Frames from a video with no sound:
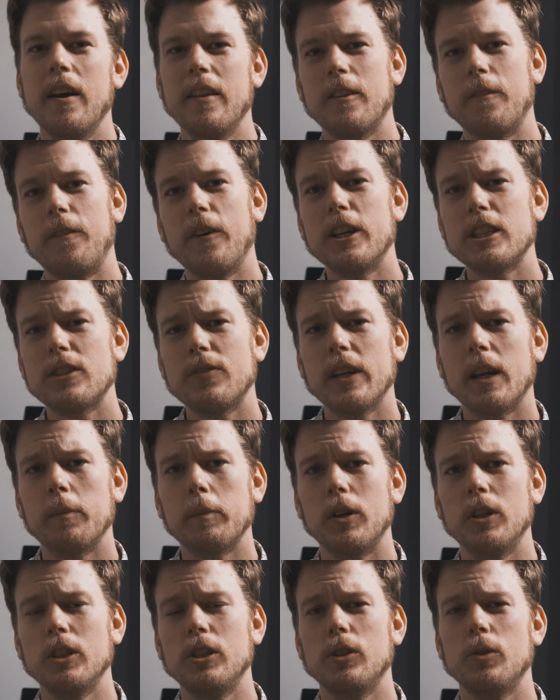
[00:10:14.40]
The first thing I'm
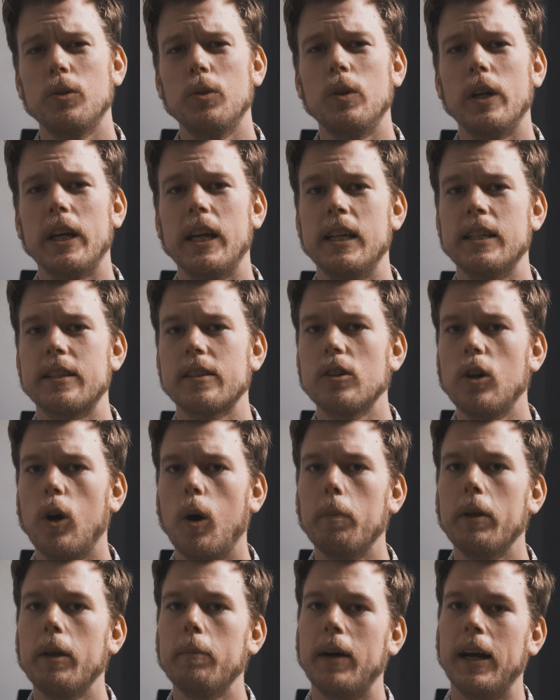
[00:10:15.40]
going to do is
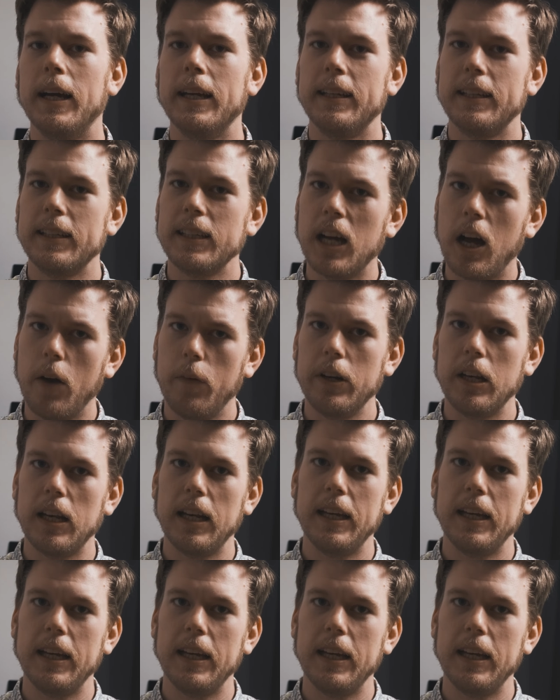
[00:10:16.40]
copy my current